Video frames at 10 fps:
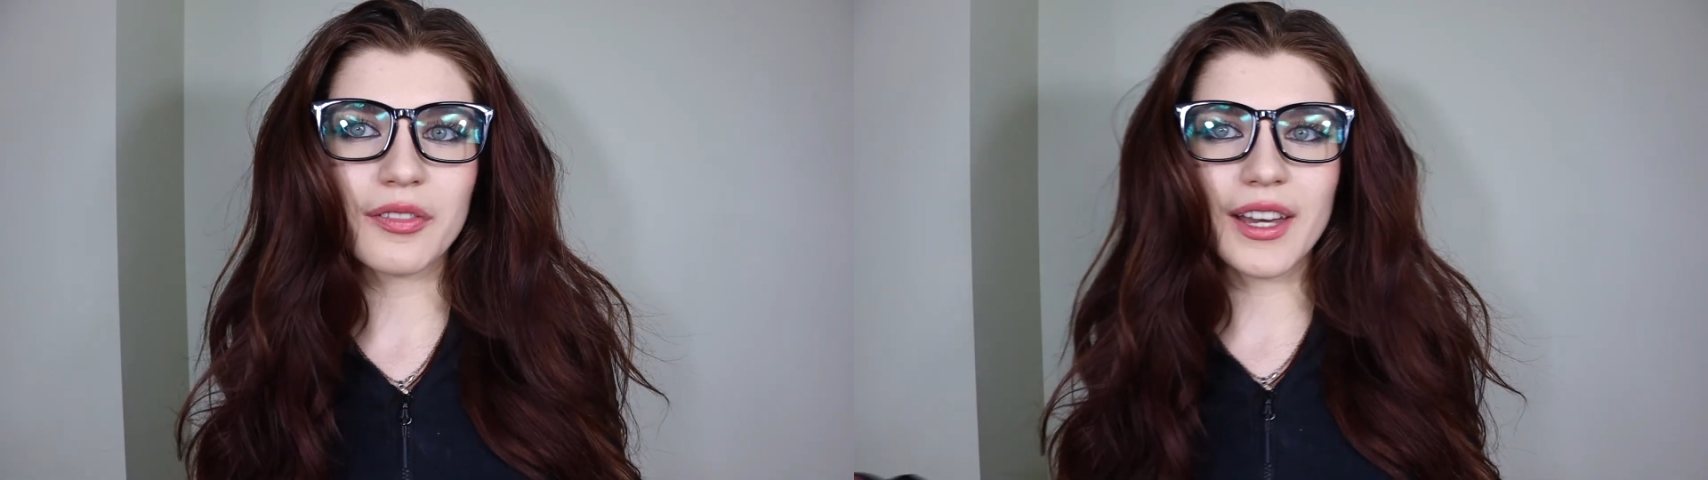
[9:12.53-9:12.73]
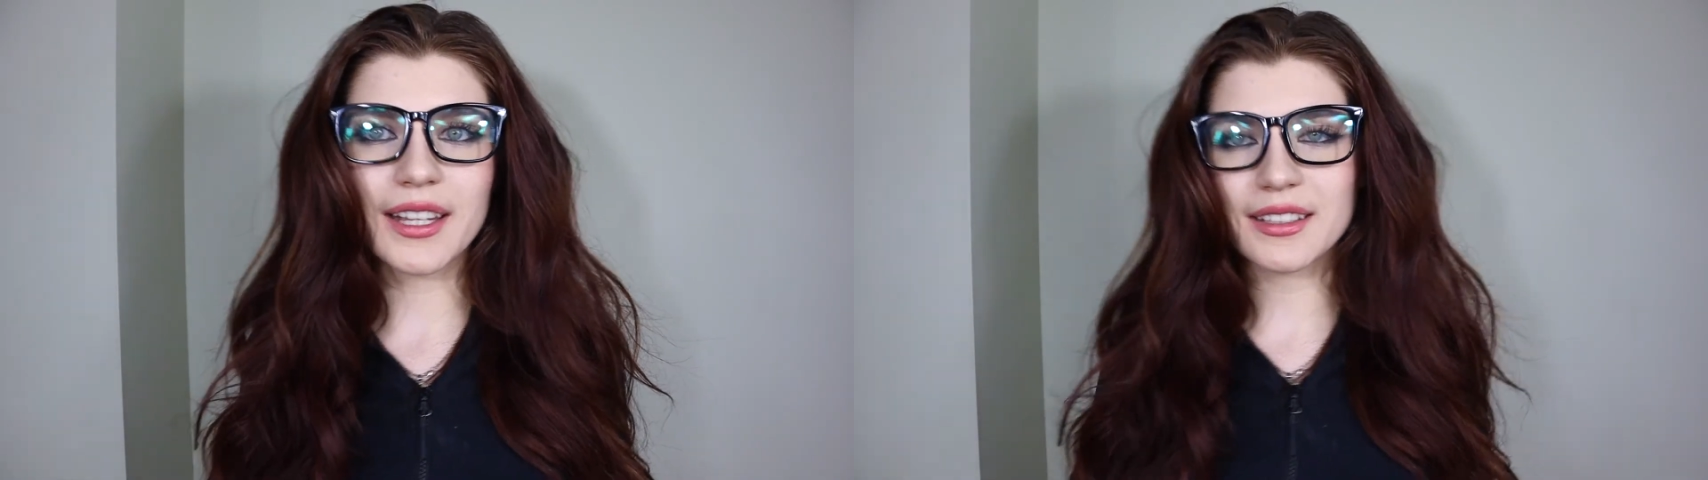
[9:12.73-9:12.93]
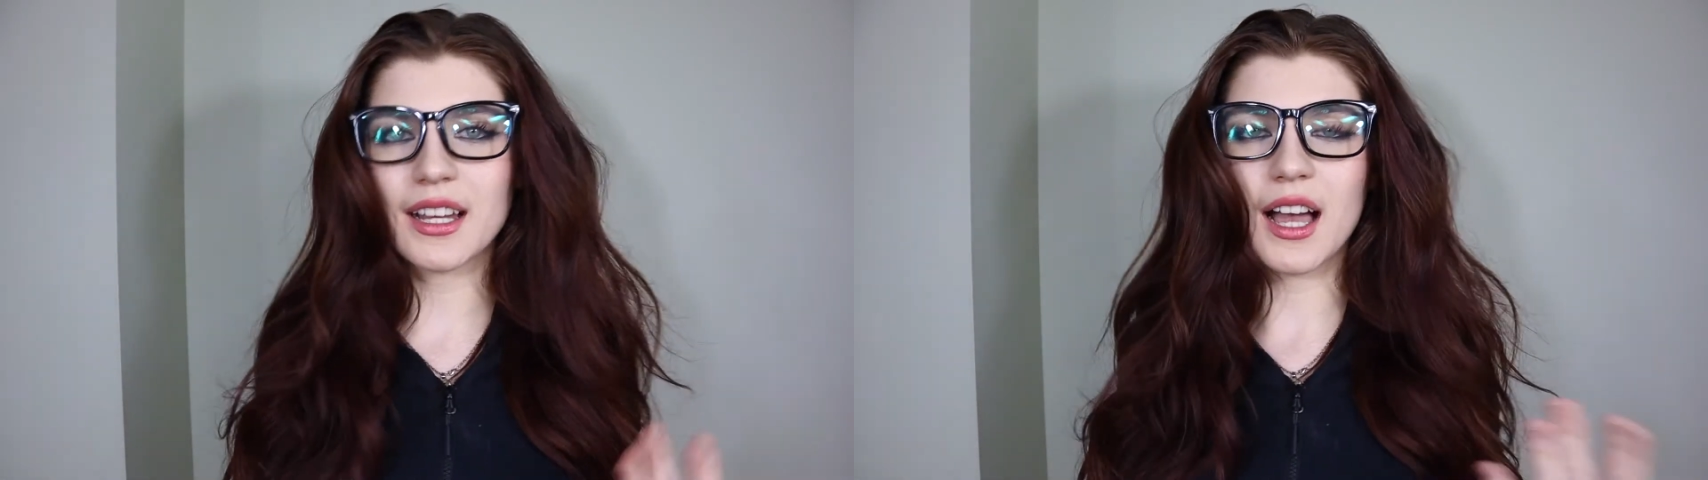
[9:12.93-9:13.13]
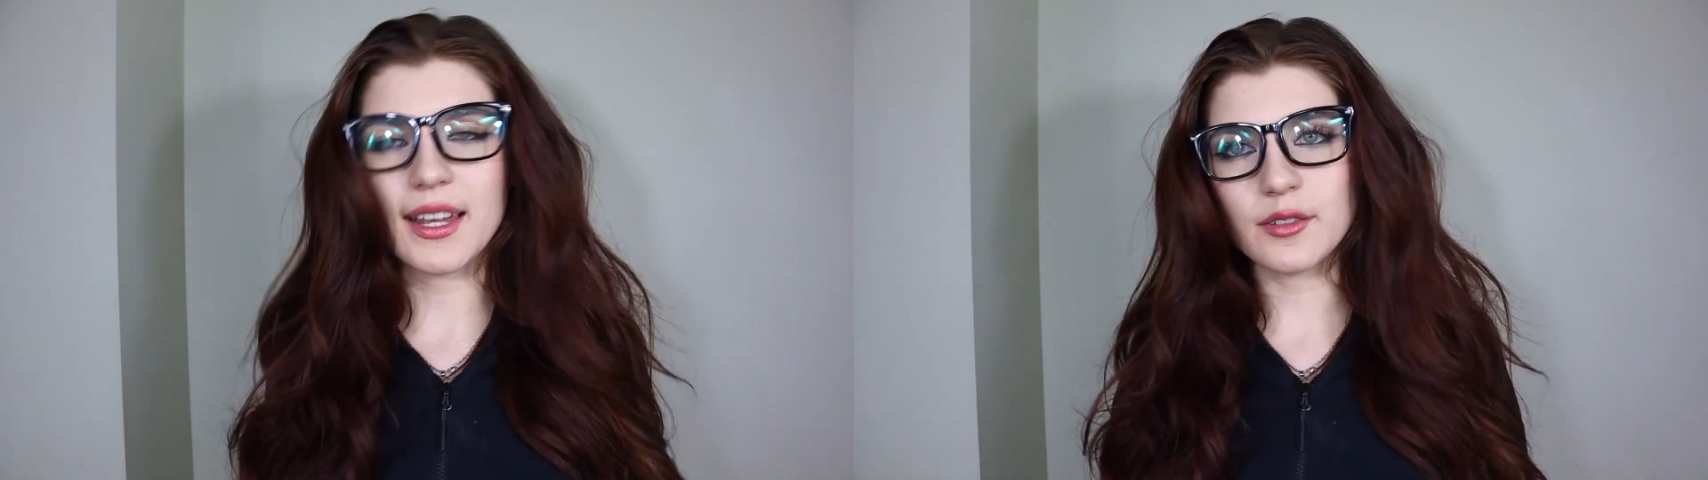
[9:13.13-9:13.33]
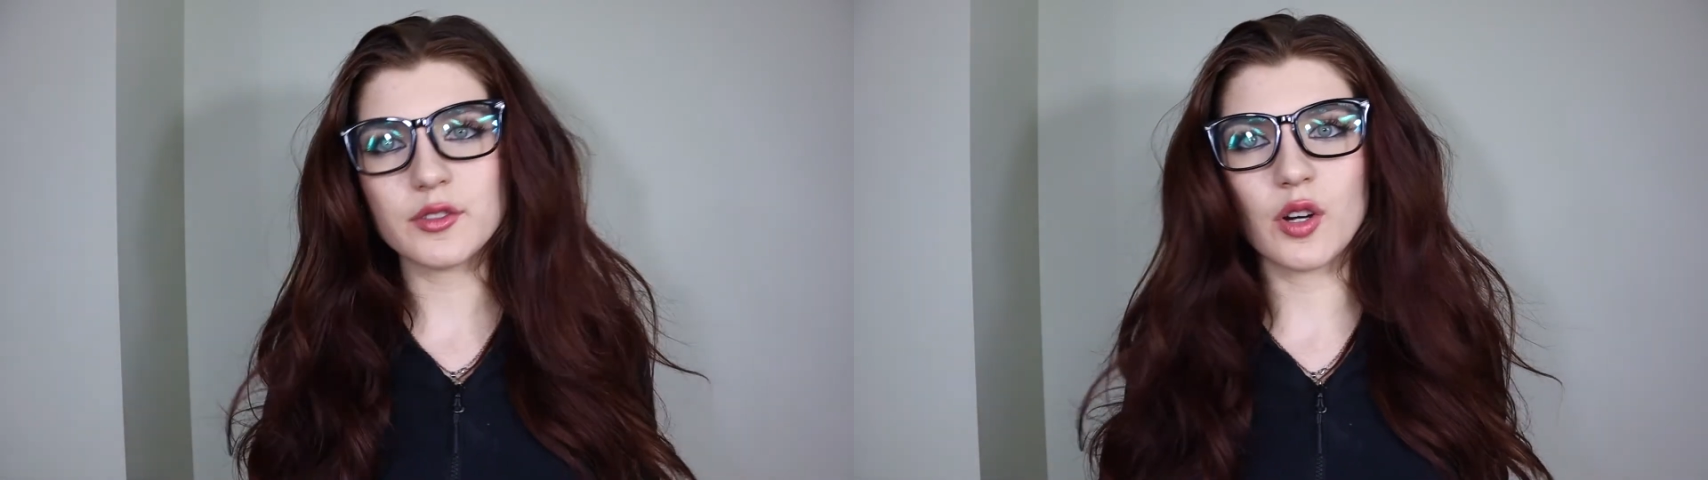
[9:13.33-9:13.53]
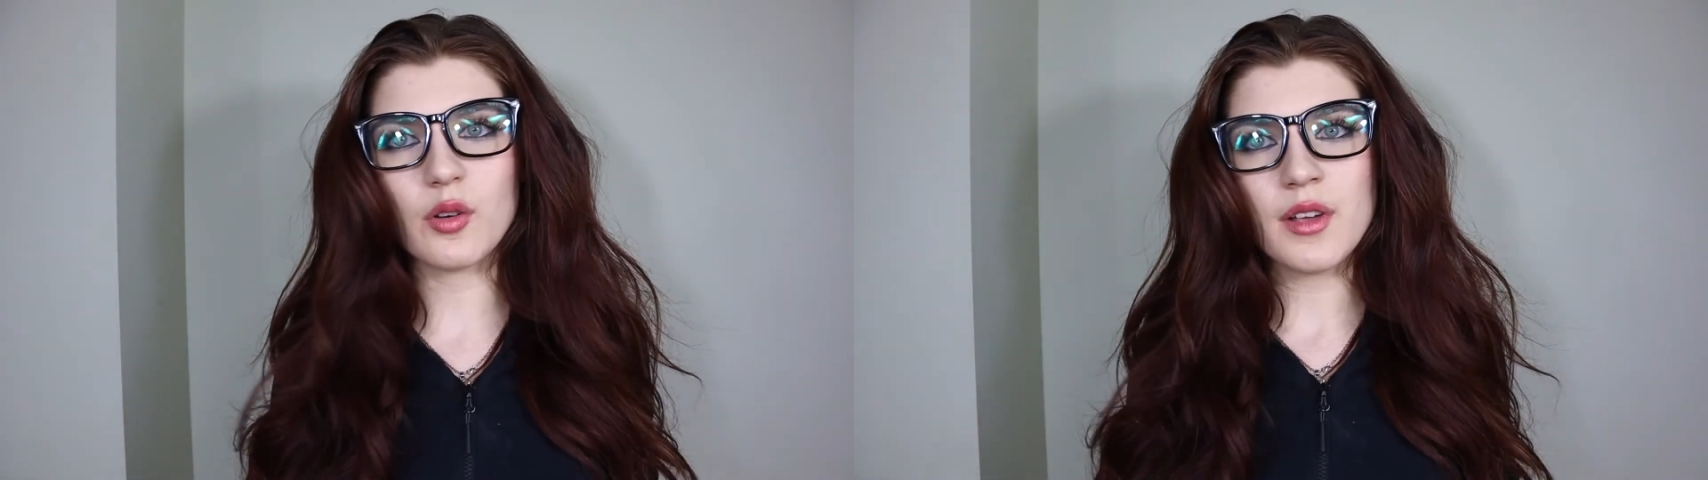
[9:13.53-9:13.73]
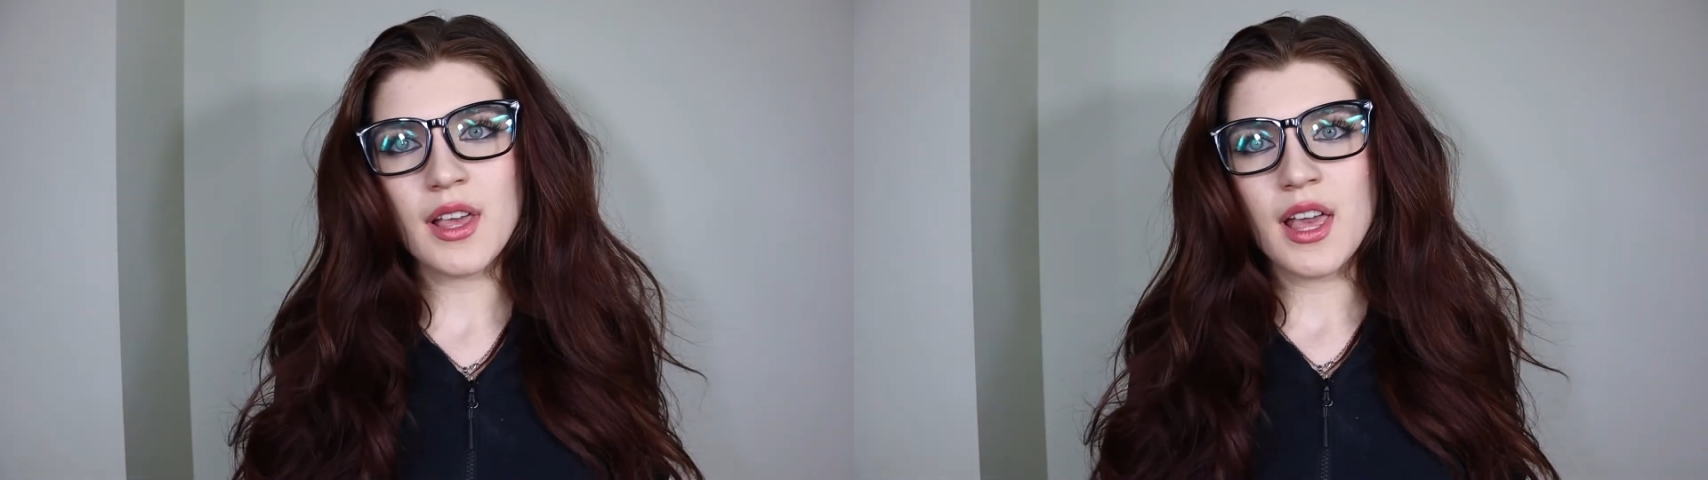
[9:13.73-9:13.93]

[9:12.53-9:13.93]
effect. I don't know.